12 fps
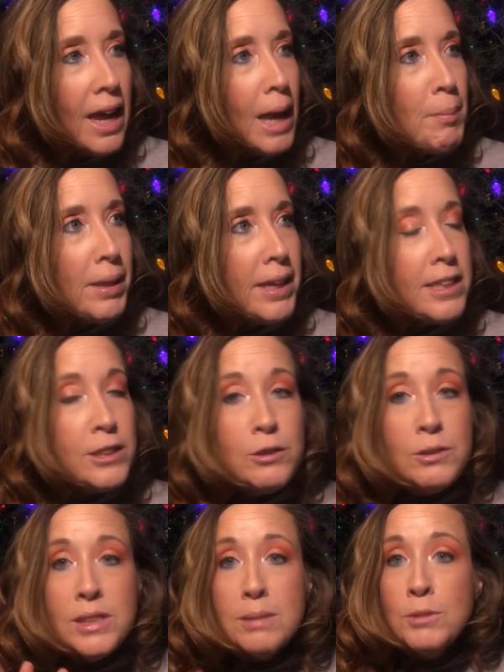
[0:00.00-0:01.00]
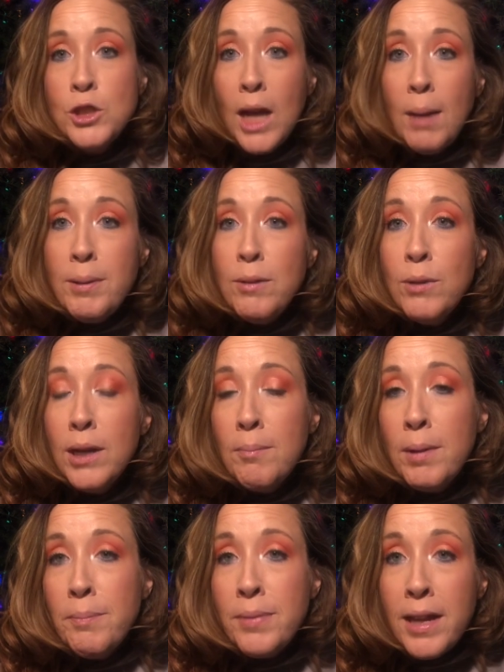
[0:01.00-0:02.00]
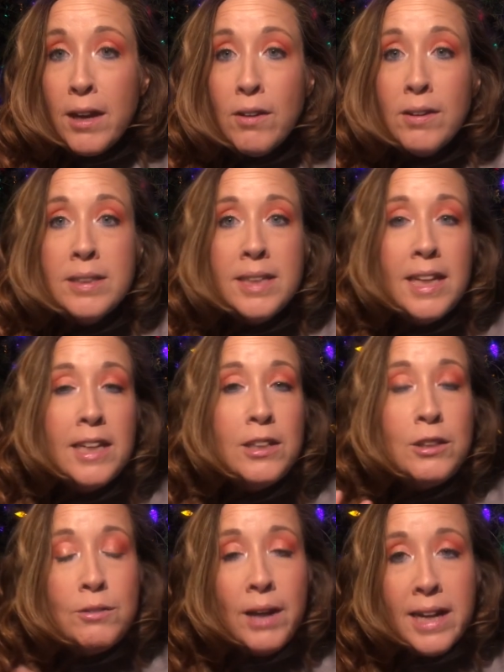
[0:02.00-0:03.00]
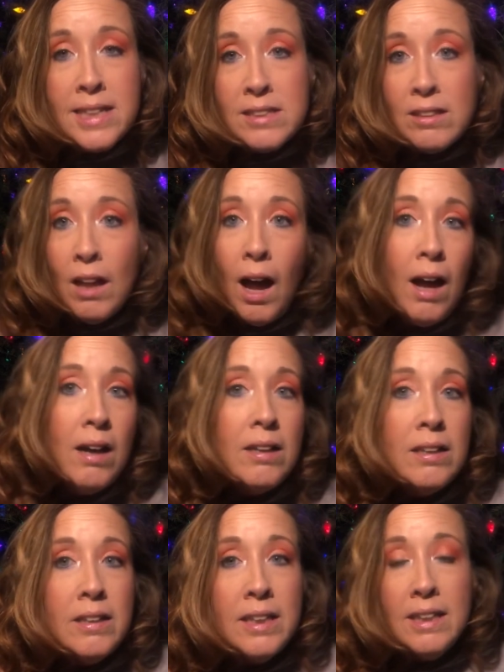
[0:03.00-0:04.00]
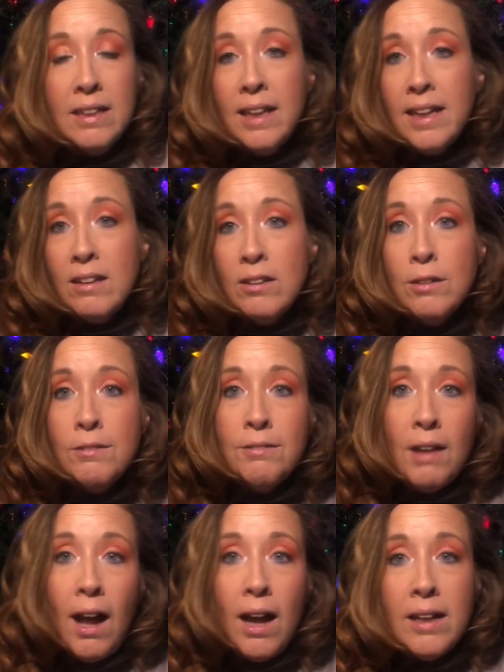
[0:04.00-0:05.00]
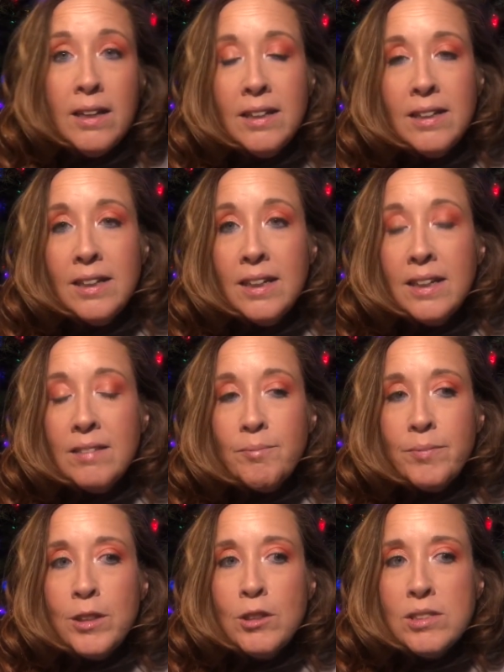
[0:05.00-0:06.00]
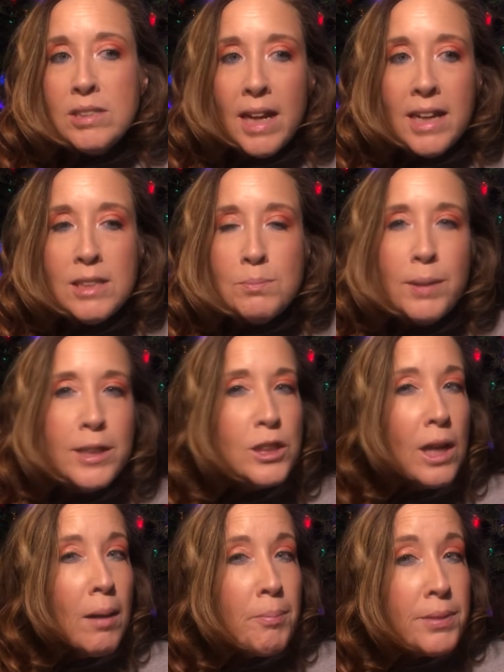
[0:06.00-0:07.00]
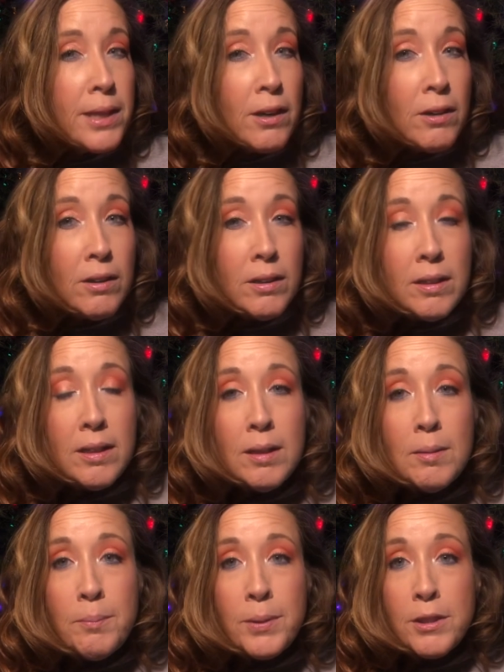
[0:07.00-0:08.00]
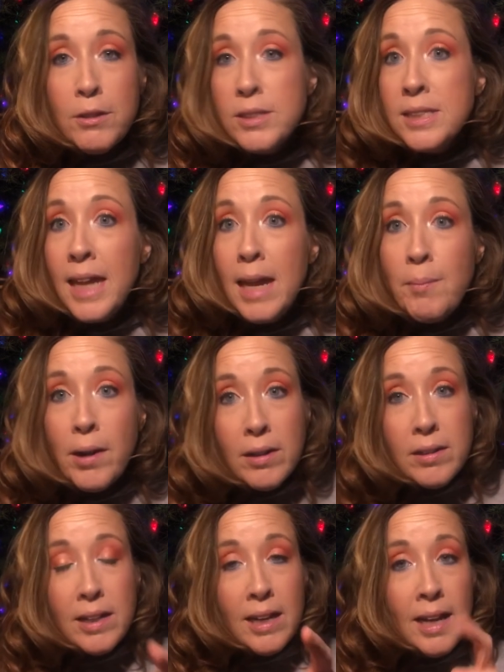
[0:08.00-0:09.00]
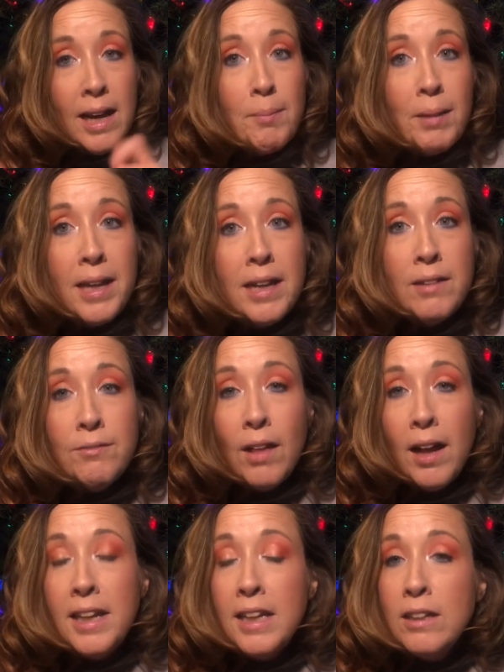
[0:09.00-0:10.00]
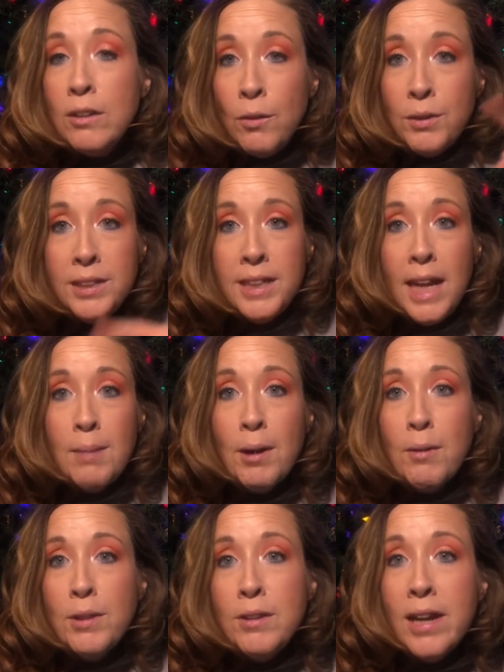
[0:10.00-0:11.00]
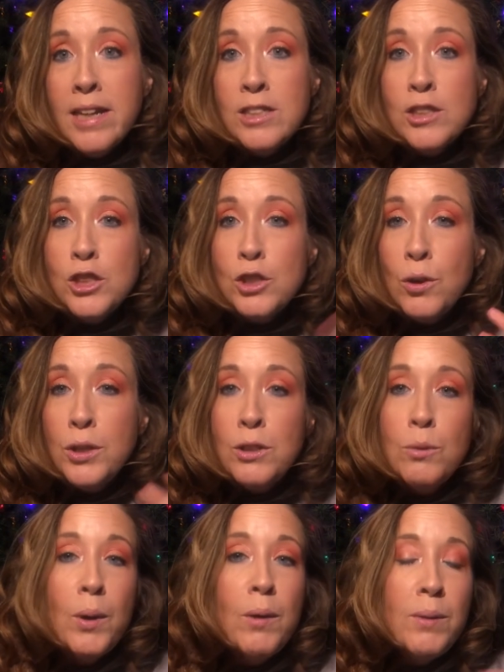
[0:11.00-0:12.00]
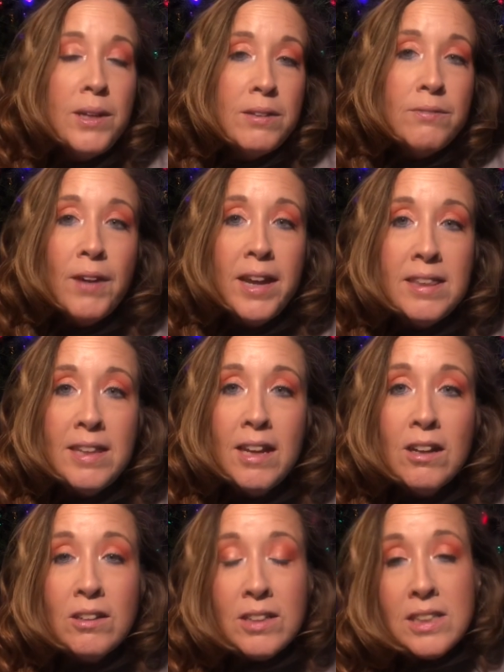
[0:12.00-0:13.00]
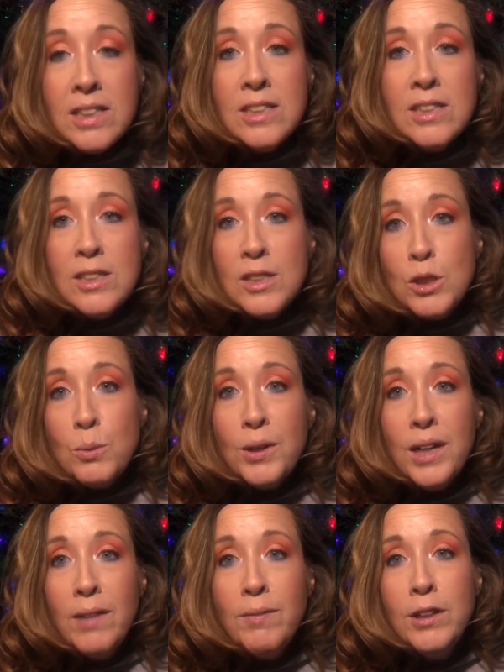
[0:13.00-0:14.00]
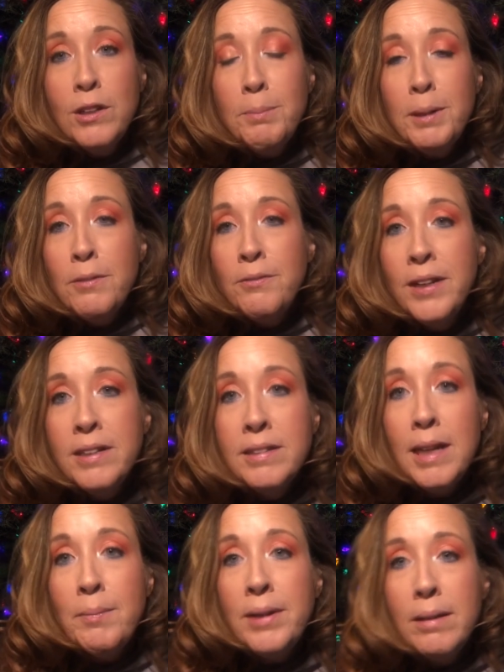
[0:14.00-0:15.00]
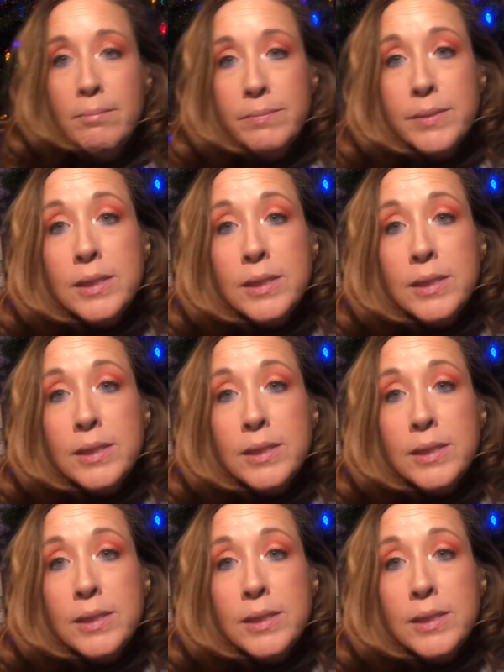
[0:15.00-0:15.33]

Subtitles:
I plan on doing some shopping when I'm up there and taking you guys along, like a little vlog. There's not as much up there, but there's a Kmart, and I plan on vlogging and going to Kmart with you guys and showing you what we can find there. So we're going to have a little bit of fun coming up.